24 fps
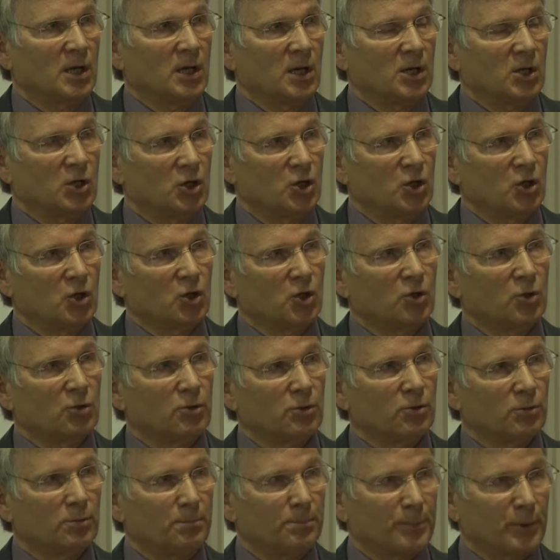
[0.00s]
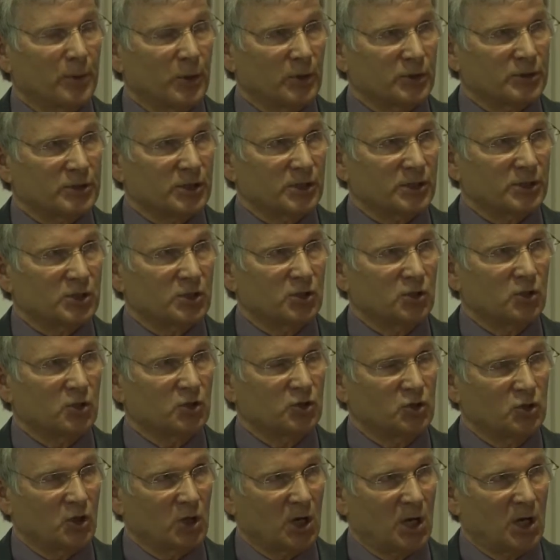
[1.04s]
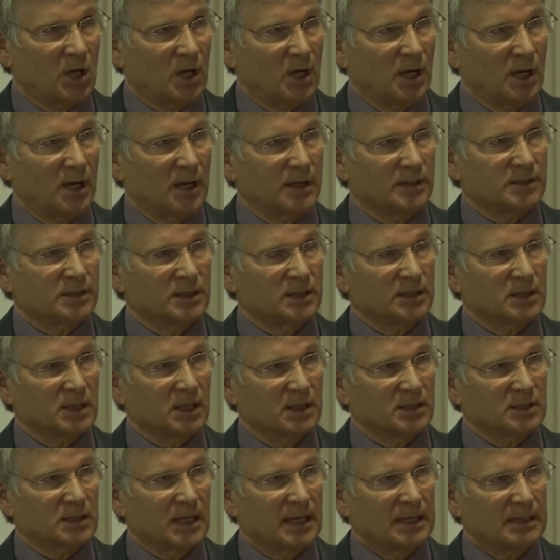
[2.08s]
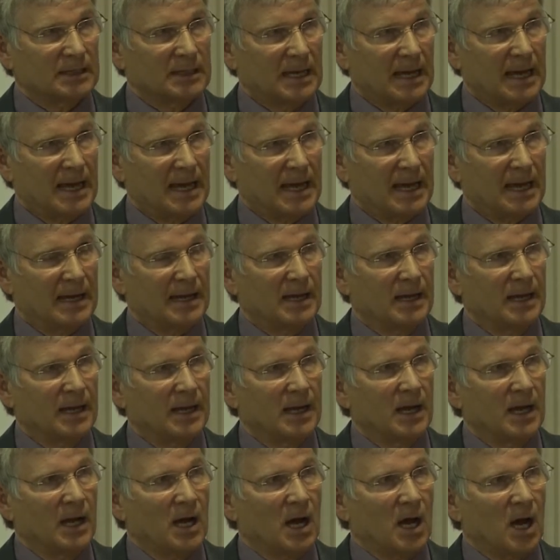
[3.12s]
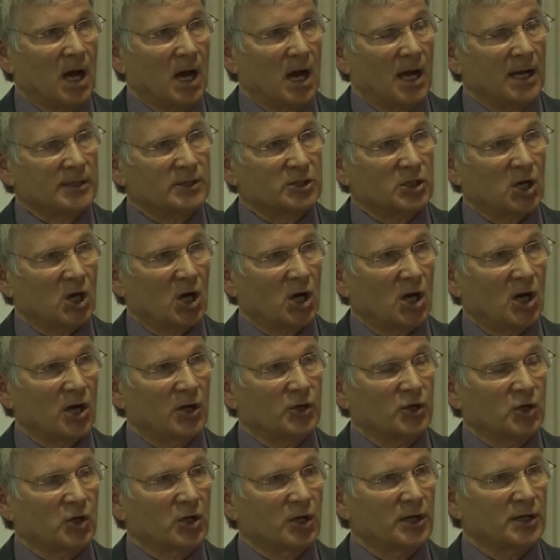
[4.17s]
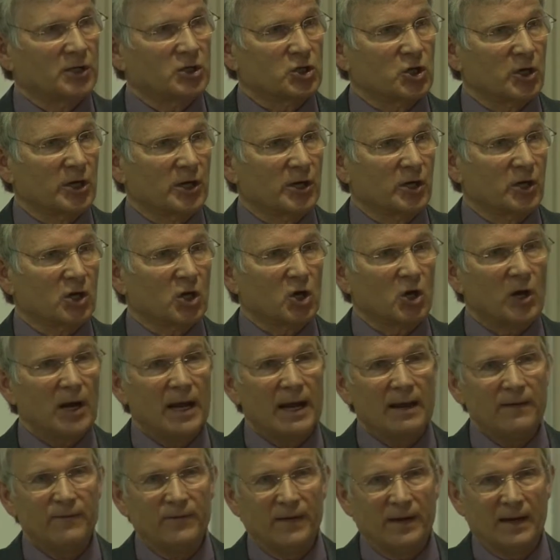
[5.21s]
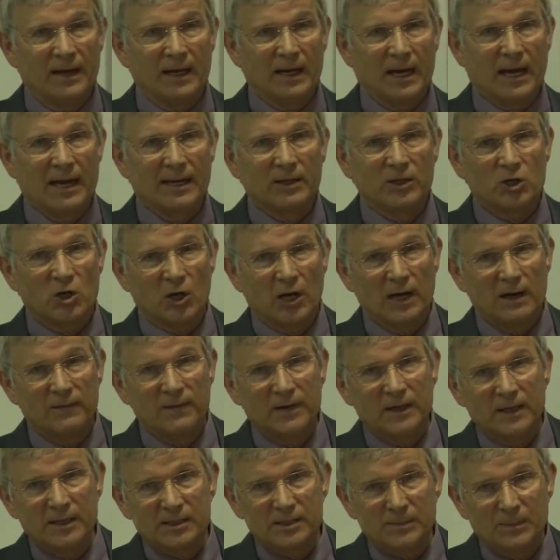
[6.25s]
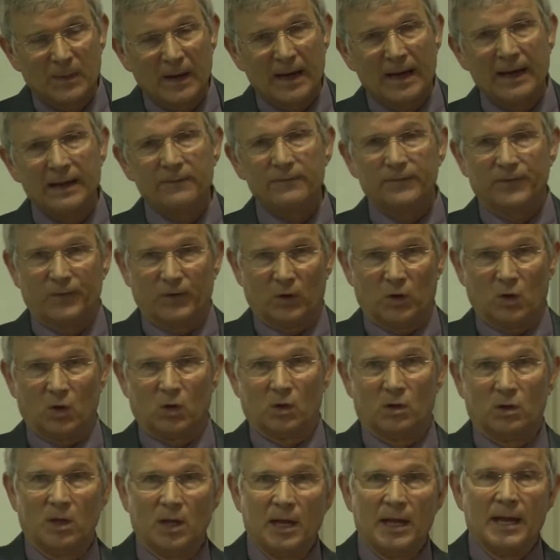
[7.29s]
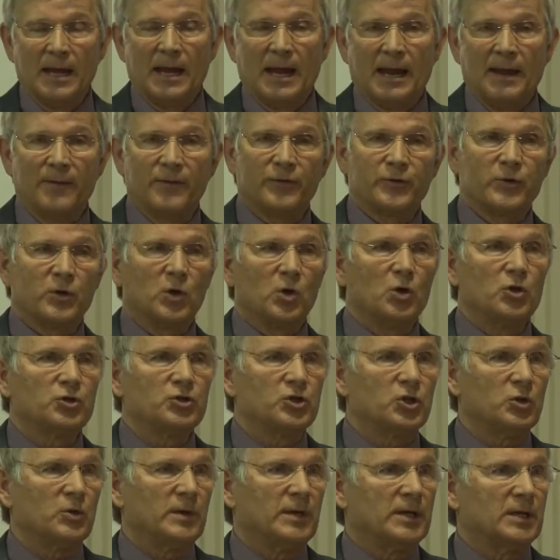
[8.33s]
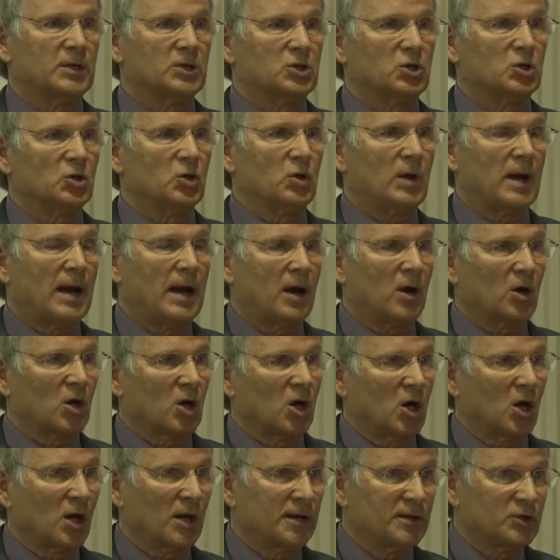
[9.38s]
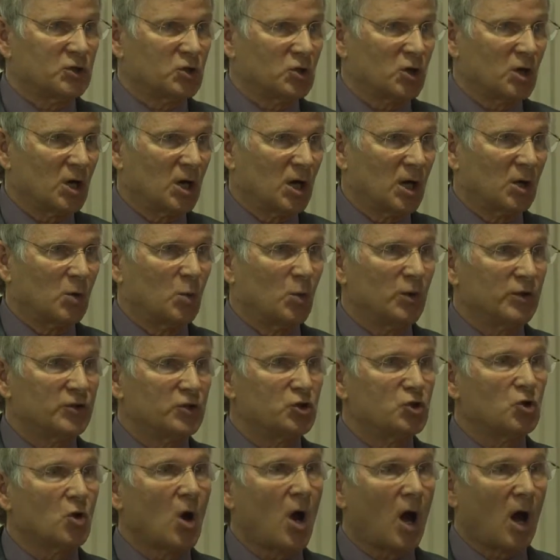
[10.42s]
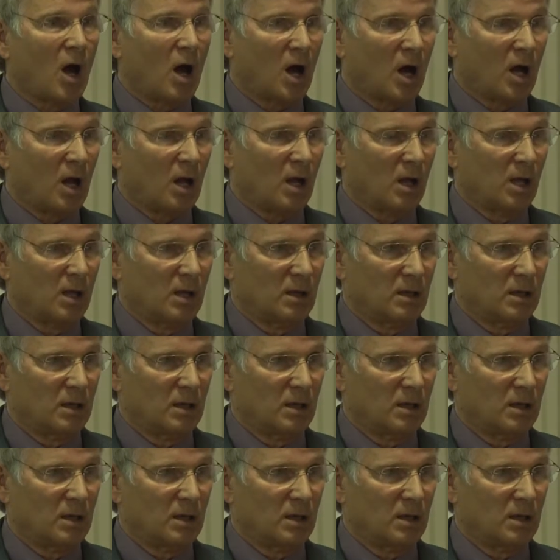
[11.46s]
you purchased your drugs and things like that odds are you're going to trigger craving, and craving is painful and throws you into alcohol and drug withdrawal,